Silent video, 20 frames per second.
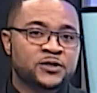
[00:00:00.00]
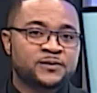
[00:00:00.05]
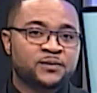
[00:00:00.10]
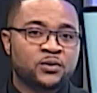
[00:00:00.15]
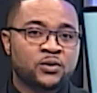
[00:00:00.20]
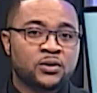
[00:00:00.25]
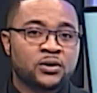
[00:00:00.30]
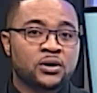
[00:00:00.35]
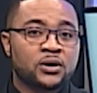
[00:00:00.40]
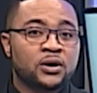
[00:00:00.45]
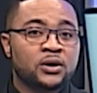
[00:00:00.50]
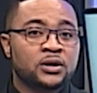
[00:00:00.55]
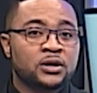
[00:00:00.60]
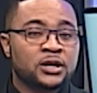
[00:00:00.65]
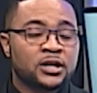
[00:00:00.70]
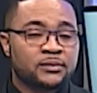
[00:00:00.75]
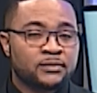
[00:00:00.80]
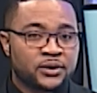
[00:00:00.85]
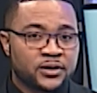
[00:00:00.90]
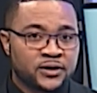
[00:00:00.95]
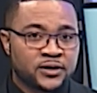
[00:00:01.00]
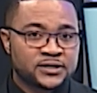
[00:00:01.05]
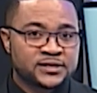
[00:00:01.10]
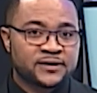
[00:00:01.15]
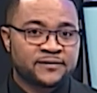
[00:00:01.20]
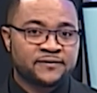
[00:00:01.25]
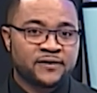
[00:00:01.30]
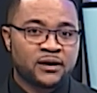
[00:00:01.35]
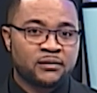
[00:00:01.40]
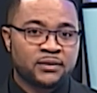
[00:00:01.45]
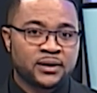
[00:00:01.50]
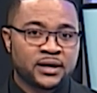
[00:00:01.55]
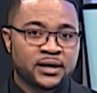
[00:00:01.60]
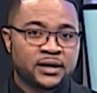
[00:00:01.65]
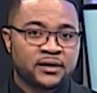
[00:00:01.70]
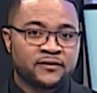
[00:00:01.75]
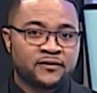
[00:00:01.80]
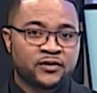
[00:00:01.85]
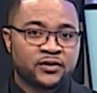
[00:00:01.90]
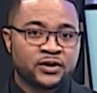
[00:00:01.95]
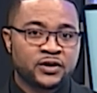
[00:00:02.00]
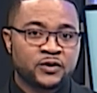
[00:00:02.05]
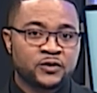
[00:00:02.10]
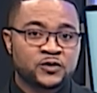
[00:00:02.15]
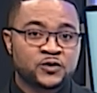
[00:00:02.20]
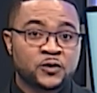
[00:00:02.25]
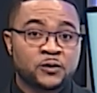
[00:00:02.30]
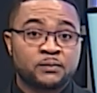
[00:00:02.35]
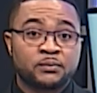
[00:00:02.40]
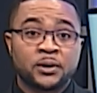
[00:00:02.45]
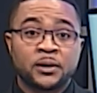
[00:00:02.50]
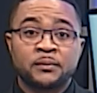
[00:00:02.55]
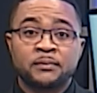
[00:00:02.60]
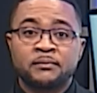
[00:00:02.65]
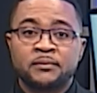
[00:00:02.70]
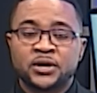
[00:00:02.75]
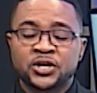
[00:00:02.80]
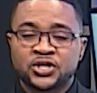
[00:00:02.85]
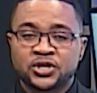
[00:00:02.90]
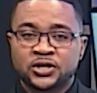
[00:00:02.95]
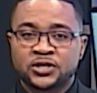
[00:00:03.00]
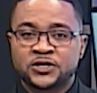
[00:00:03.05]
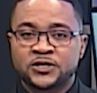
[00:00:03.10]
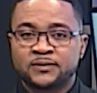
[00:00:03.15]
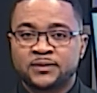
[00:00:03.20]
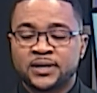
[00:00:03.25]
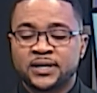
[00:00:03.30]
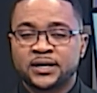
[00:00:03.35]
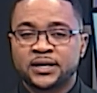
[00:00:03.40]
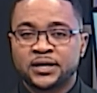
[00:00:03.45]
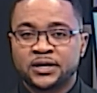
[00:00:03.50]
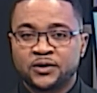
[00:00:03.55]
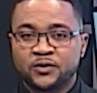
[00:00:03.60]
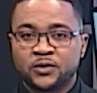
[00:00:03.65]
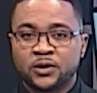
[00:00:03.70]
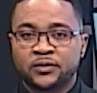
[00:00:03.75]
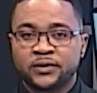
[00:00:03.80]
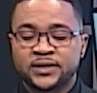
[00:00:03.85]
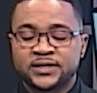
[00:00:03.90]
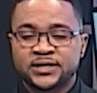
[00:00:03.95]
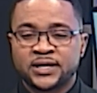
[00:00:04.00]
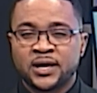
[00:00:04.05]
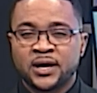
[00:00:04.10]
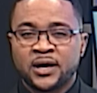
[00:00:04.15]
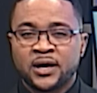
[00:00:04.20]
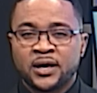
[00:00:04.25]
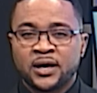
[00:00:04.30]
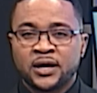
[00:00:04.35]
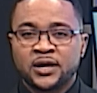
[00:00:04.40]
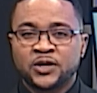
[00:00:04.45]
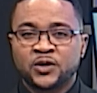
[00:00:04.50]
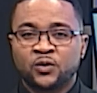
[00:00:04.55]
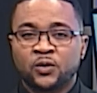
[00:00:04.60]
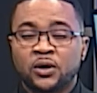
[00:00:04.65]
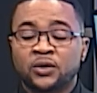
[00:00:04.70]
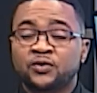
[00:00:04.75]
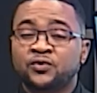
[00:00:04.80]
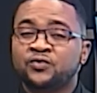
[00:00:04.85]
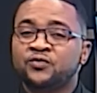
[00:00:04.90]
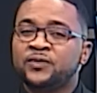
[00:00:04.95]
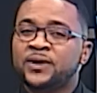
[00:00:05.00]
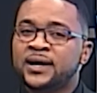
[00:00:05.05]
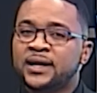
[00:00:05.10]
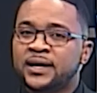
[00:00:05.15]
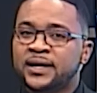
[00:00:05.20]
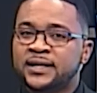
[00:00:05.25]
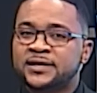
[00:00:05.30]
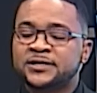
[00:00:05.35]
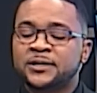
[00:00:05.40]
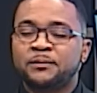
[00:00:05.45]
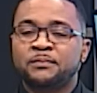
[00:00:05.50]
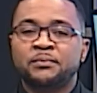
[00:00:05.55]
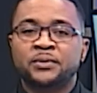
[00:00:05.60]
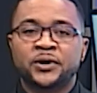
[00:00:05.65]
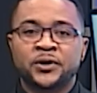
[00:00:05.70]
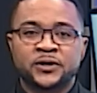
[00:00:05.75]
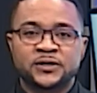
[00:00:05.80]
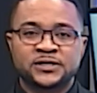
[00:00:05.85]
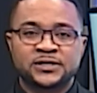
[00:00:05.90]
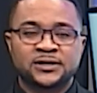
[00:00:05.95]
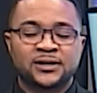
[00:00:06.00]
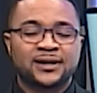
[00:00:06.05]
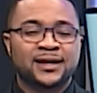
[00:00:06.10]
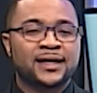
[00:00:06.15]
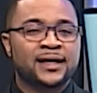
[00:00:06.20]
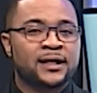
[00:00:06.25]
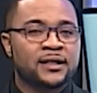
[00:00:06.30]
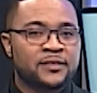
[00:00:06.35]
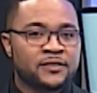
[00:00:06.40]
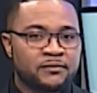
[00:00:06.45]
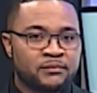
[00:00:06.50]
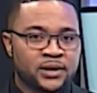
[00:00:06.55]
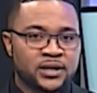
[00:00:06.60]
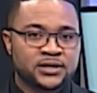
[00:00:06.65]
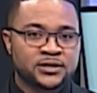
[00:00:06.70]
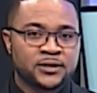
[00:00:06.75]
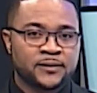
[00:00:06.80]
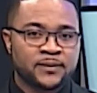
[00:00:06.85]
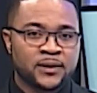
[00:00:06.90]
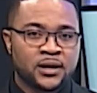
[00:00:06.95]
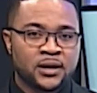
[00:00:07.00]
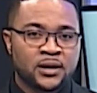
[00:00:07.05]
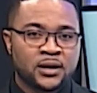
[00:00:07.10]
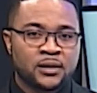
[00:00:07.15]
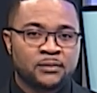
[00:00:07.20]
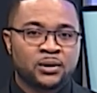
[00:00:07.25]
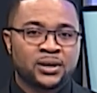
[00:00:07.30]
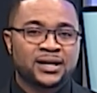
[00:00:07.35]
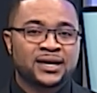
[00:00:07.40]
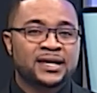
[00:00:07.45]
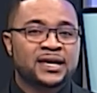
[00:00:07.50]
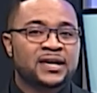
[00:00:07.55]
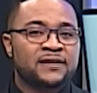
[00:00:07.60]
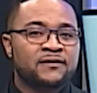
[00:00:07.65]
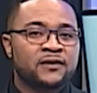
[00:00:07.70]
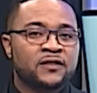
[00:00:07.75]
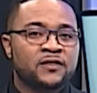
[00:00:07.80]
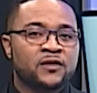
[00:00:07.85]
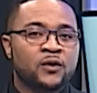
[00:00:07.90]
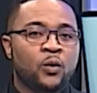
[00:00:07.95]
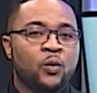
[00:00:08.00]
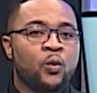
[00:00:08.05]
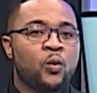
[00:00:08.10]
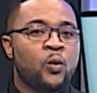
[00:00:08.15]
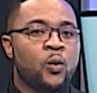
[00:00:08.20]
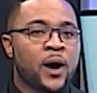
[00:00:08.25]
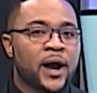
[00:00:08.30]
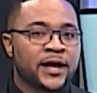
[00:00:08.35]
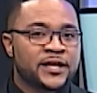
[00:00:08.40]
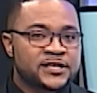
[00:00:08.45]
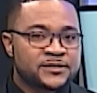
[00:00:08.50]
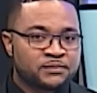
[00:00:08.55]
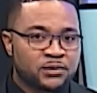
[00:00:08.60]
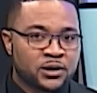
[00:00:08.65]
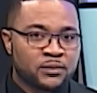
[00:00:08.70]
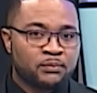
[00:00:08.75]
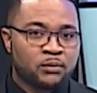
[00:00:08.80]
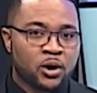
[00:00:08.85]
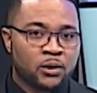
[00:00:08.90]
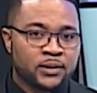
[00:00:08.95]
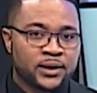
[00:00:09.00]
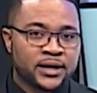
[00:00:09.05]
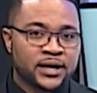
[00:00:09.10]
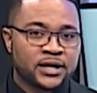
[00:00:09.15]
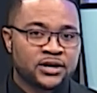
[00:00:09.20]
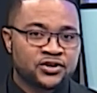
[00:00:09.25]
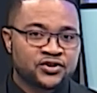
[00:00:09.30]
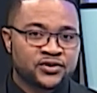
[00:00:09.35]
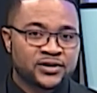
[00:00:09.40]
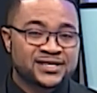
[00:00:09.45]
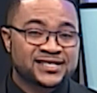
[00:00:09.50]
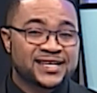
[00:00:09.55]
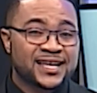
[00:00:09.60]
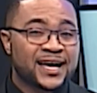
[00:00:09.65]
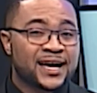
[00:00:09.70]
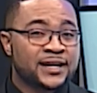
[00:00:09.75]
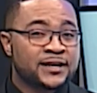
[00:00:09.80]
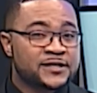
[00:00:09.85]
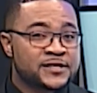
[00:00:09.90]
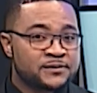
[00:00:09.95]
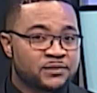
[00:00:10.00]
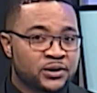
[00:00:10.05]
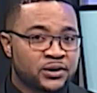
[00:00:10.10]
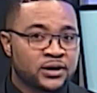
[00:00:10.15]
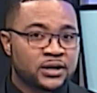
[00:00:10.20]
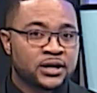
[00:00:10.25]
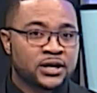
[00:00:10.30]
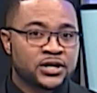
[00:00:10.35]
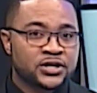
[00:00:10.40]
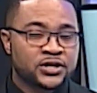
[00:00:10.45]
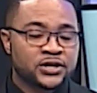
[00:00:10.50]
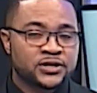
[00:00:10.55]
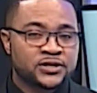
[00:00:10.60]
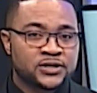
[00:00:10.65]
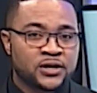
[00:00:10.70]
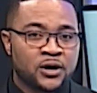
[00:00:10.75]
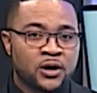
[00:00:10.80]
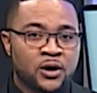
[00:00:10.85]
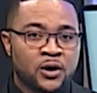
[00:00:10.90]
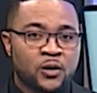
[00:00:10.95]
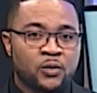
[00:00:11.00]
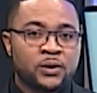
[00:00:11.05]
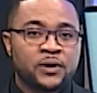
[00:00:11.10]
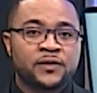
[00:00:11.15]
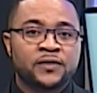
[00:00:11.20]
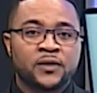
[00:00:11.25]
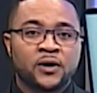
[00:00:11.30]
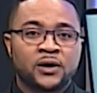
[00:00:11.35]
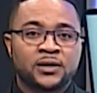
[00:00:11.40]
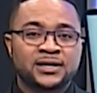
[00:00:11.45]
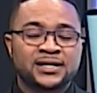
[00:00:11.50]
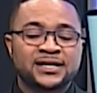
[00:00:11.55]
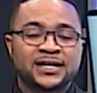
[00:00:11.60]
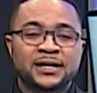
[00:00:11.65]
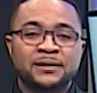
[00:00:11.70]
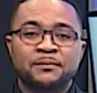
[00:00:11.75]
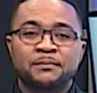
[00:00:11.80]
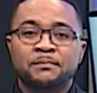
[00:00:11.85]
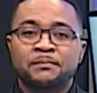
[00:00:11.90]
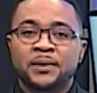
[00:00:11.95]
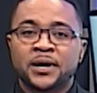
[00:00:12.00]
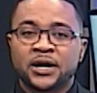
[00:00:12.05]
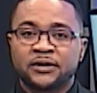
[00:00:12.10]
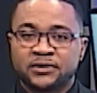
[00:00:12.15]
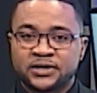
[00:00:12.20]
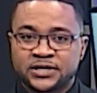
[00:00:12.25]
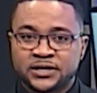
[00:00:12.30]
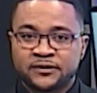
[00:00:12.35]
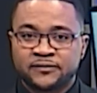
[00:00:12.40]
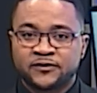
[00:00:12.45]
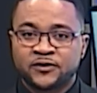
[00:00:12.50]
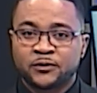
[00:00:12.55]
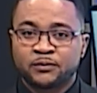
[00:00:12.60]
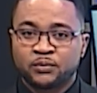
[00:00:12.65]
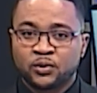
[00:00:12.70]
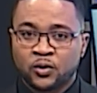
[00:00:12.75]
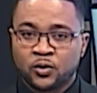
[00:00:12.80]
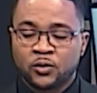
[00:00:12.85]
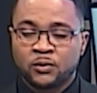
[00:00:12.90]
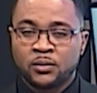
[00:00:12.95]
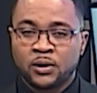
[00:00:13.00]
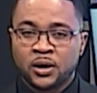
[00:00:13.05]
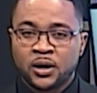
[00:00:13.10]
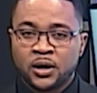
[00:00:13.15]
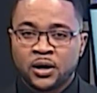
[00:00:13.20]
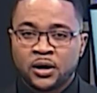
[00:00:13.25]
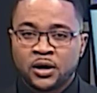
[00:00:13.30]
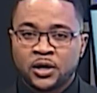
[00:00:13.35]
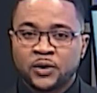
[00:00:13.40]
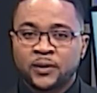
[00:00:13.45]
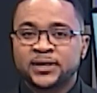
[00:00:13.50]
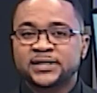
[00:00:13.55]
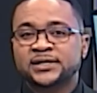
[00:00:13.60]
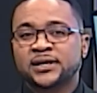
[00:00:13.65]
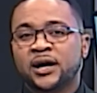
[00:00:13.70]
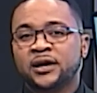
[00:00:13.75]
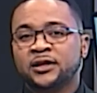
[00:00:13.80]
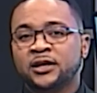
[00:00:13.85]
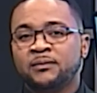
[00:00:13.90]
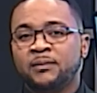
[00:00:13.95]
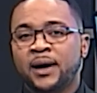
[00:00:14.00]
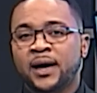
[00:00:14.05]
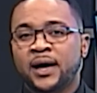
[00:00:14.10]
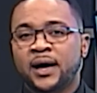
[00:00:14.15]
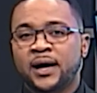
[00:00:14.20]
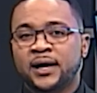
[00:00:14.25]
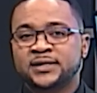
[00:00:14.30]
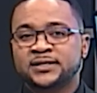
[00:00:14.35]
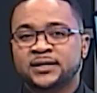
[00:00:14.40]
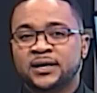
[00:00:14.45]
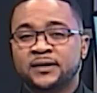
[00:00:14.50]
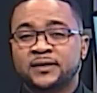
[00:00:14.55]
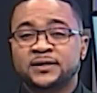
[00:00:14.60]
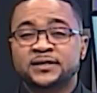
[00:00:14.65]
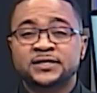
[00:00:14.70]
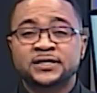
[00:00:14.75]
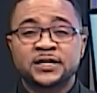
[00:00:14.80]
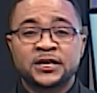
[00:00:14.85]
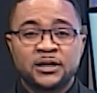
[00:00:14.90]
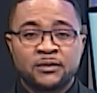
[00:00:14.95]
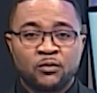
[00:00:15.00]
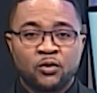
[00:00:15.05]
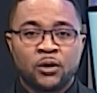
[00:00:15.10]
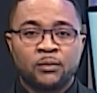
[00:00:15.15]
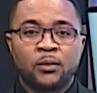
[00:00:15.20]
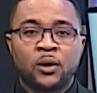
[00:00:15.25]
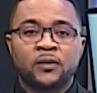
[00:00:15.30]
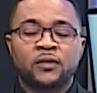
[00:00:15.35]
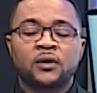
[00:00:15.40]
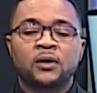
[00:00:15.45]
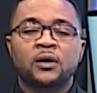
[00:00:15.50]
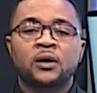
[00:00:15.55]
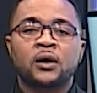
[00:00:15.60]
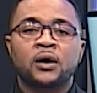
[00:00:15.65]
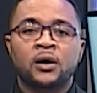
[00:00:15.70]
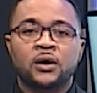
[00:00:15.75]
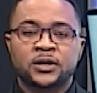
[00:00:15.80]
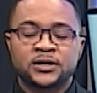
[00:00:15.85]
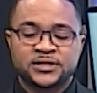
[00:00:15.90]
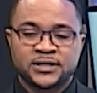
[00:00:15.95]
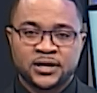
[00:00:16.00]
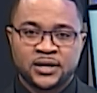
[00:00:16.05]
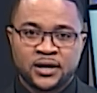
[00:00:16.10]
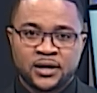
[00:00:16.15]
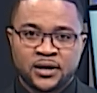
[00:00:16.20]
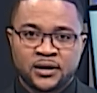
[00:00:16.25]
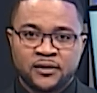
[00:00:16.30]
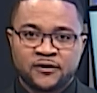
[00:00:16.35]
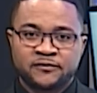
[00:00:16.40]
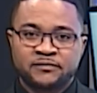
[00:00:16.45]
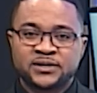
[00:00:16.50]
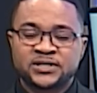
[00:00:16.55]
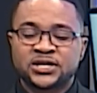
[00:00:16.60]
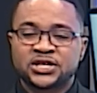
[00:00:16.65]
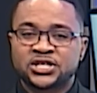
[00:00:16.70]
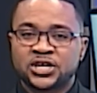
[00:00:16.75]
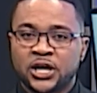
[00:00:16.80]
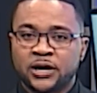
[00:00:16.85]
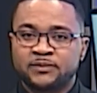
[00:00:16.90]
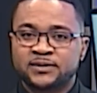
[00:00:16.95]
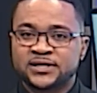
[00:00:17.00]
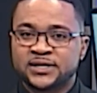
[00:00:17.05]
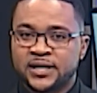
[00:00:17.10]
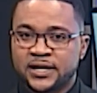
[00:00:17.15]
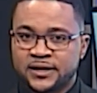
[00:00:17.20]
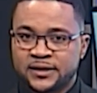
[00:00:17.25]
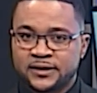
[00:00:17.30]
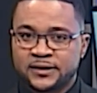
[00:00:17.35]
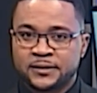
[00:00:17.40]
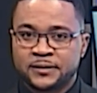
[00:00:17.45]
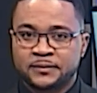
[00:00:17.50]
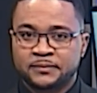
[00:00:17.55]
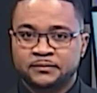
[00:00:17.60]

spoke only because the family gave our newsroom permission to make inquiries into what really is a personal health matter. But given the widespread public interest and speculations, we thought it imperative to probe. Now, I started by asking the CMO about the cause of Mr. Sharpe's death.